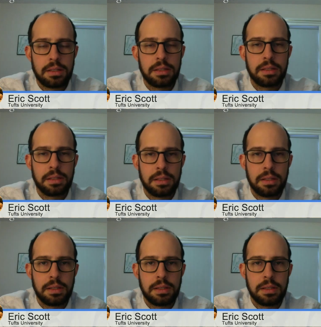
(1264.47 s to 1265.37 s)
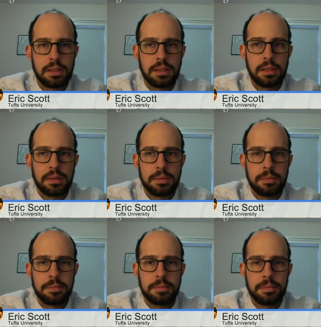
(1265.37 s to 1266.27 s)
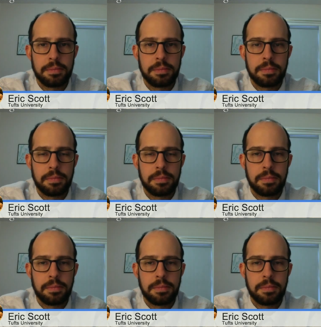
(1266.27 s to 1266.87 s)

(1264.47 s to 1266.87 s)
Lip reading: (no one is talking)